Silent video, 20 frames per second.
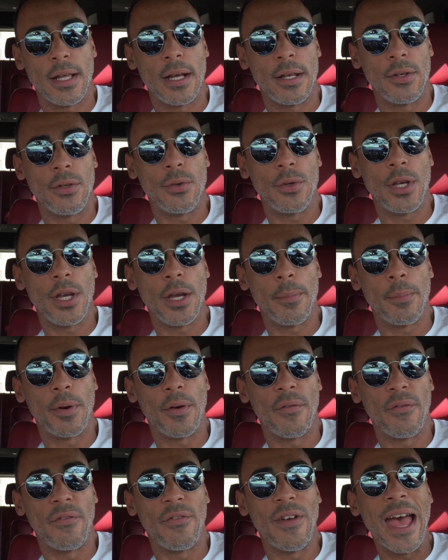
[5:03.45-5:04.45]
that. You can't put
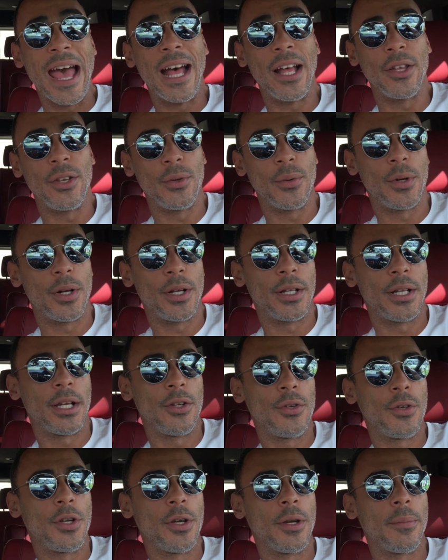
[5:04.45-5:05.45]
a value on that.
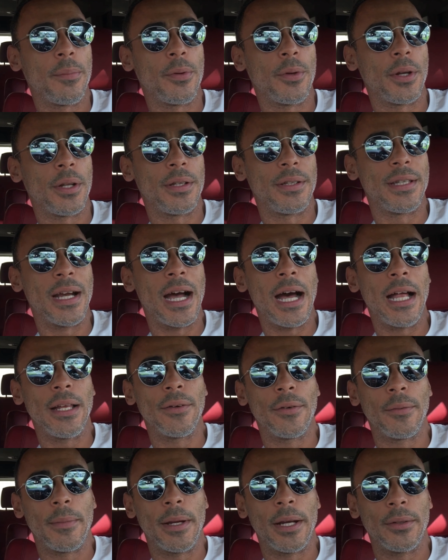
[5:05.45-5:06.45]
You can't put a
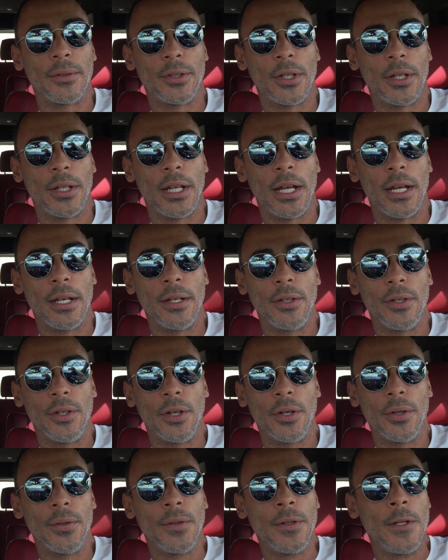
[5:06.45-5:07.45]
dollar amount on that, you
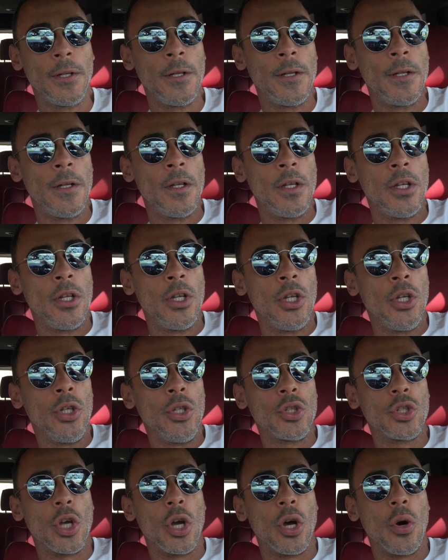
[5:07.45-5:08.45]
know?
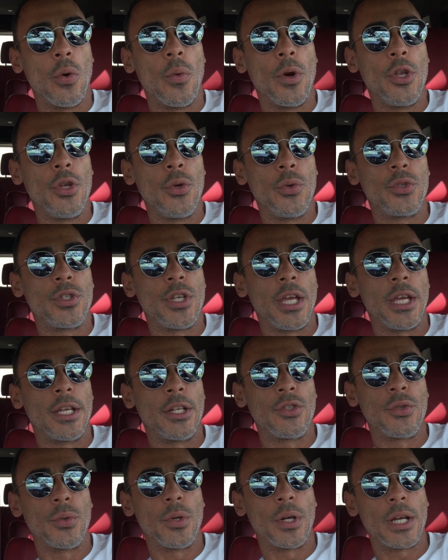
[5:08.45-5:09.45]
So when you take
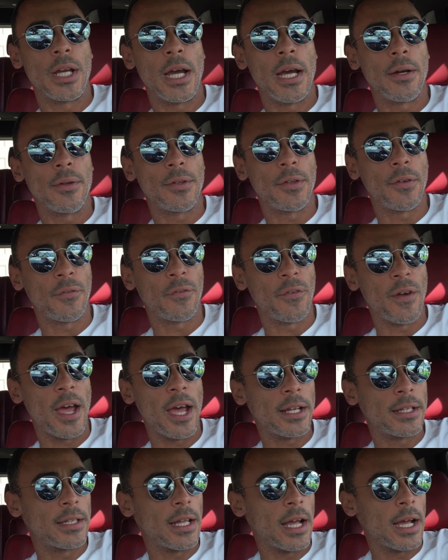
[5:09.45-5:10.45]
into account the
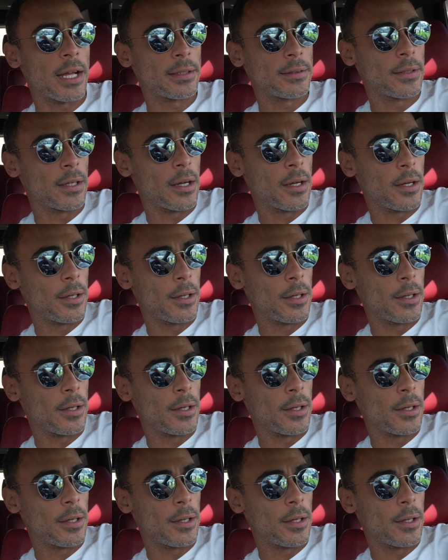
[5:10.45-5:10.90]
fact that